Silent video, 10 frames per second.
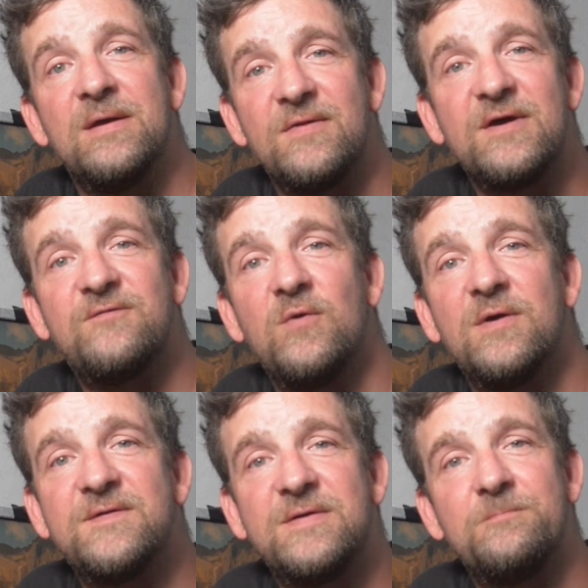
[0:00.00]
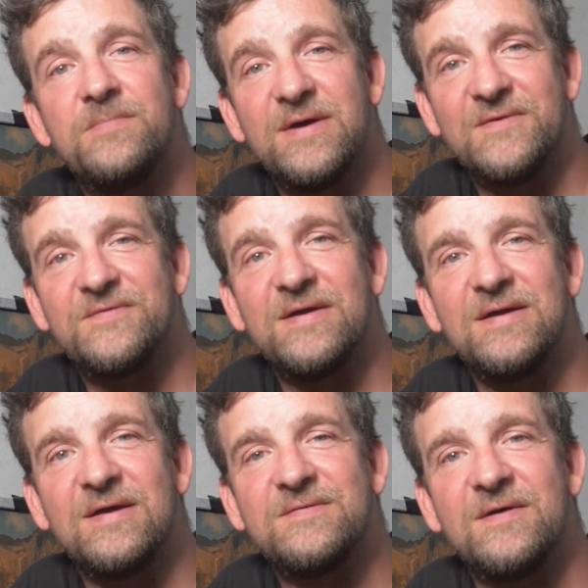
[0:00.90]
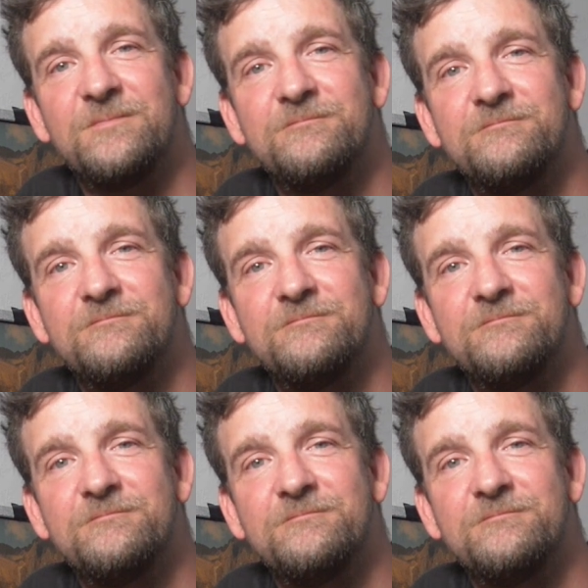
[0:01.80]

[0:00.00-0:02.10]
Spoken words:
Thanks for watching, and I'll see you next time.